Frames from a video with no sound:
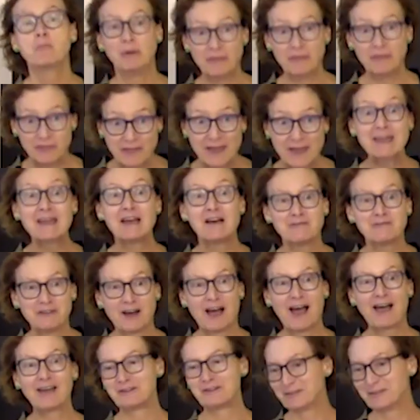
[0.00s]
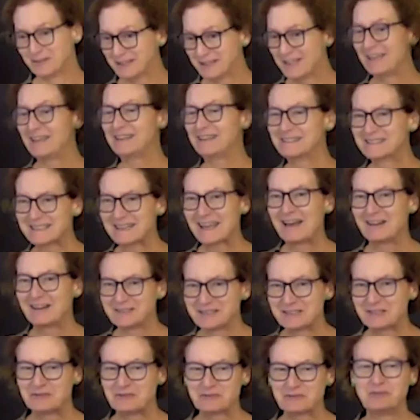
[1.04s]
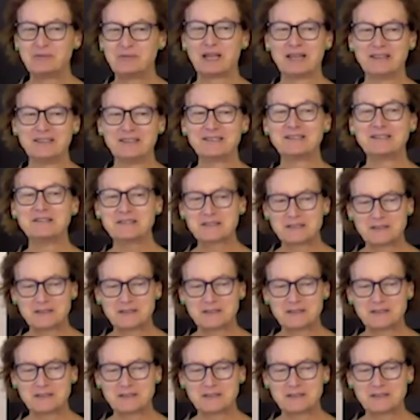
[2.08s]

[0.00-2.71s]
but they have hired King's Counsel from London